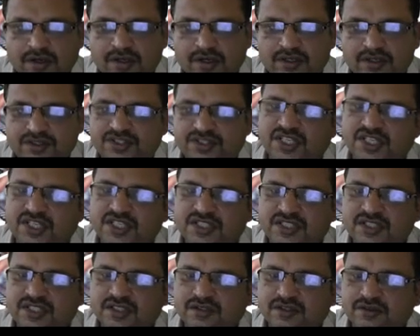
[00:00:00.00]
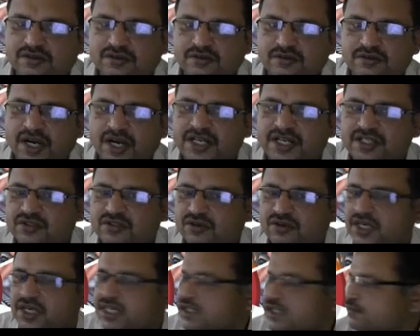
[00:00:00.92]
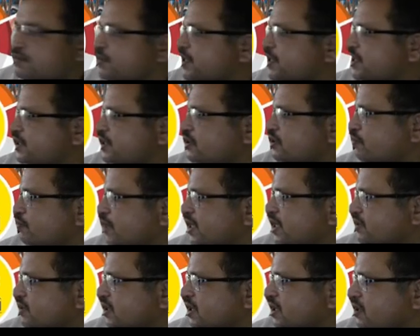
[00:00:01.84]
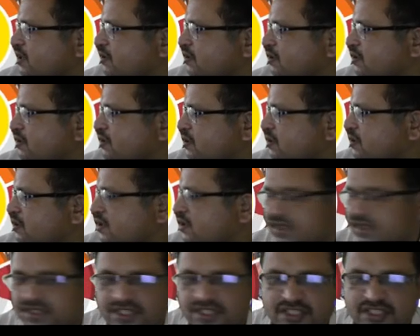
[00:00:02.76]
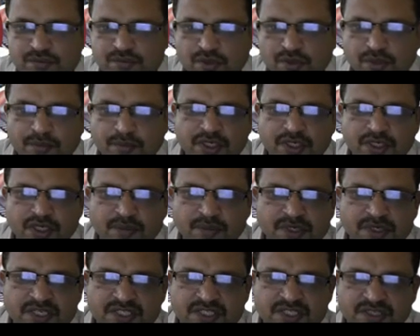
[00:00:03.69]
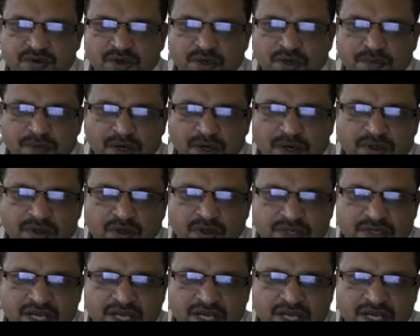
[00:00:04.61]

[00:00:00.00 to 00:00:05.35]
Since why it is called as BT cube by 12? This moment of inertia we have found out